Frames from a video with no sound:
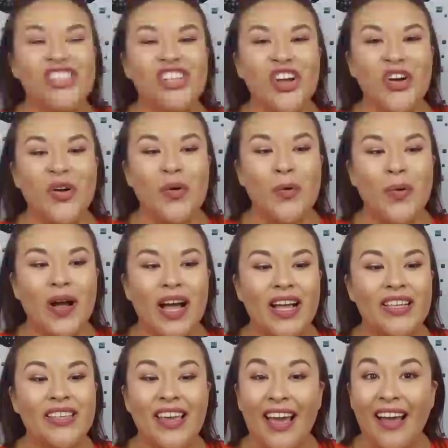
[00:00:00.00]
So
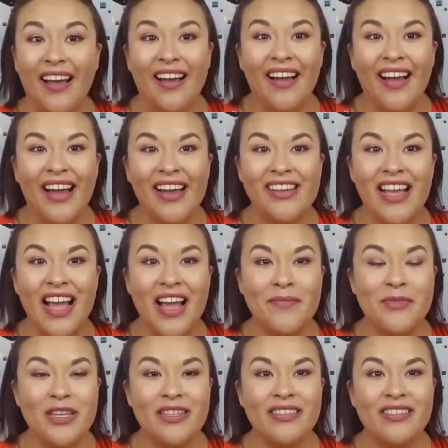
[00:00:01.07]
yeah,
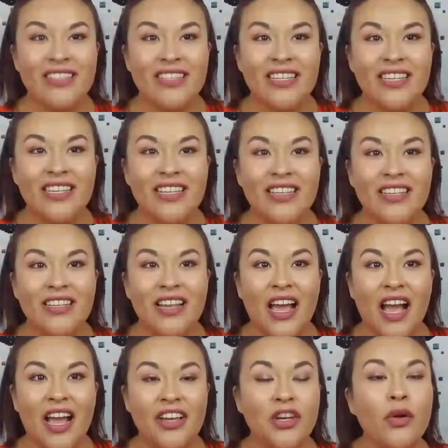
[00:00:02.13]
I
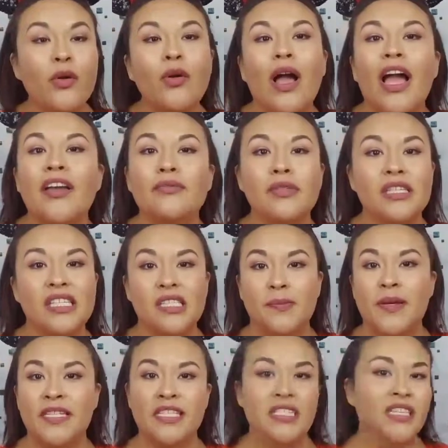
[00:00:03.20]
know I was
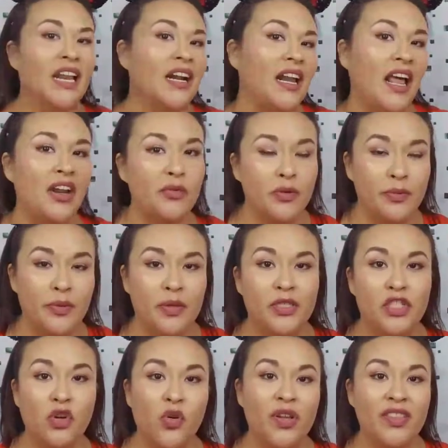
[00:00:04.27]
expecting not a lot of people to
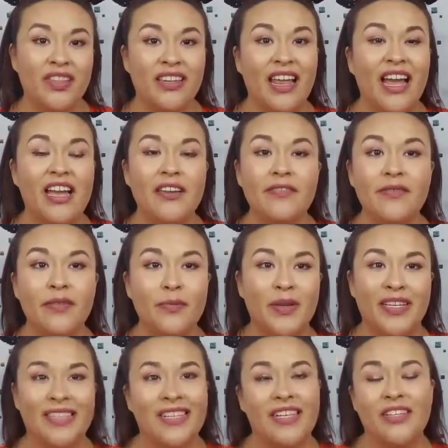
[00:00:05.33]
join the live
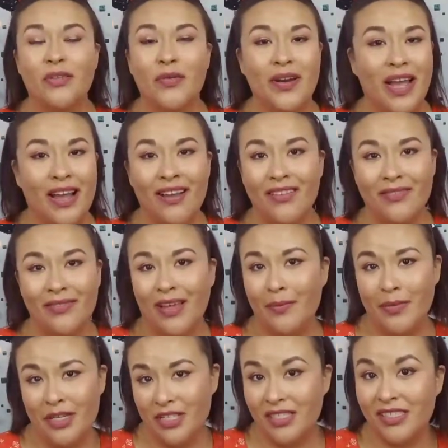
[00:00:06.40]
because I don't have that
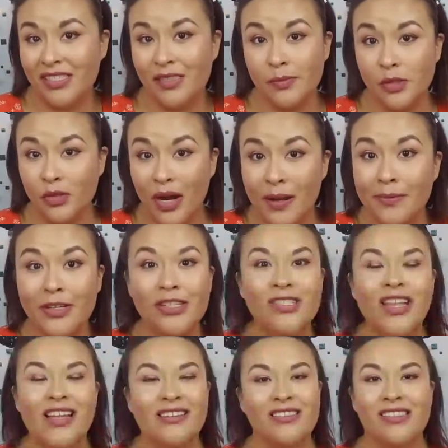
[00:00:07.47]
many subscribers
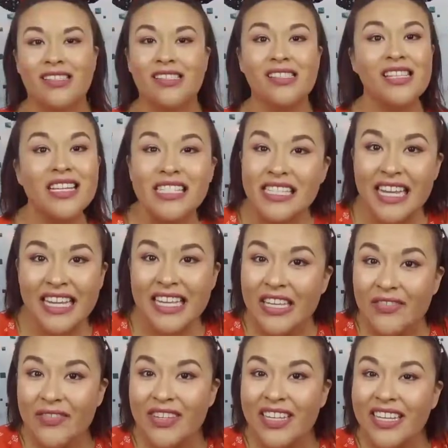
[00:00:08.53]
and it's a Sunday
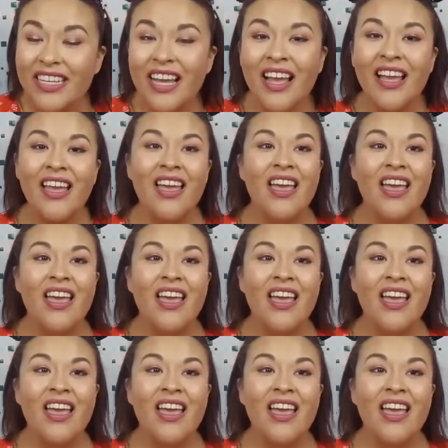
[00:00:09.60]
evening,